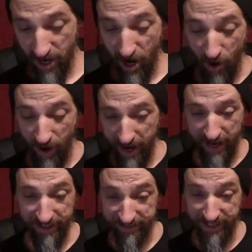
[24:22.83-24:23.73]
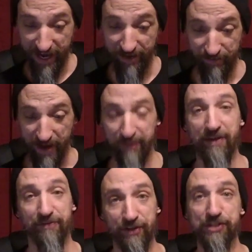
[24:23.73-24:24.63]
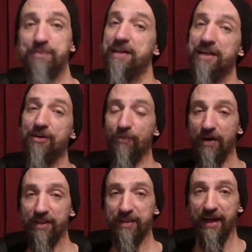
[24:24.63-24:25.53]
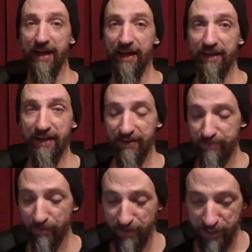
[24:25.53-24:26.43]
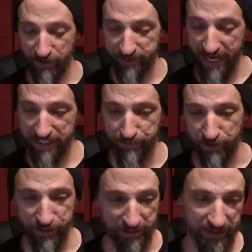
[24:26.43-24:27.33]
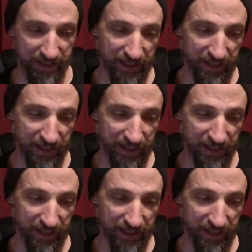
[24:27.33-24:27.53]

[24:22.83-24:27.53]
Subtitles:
Oh, hey, yeah, see, I had my first meeting with a professional tax person,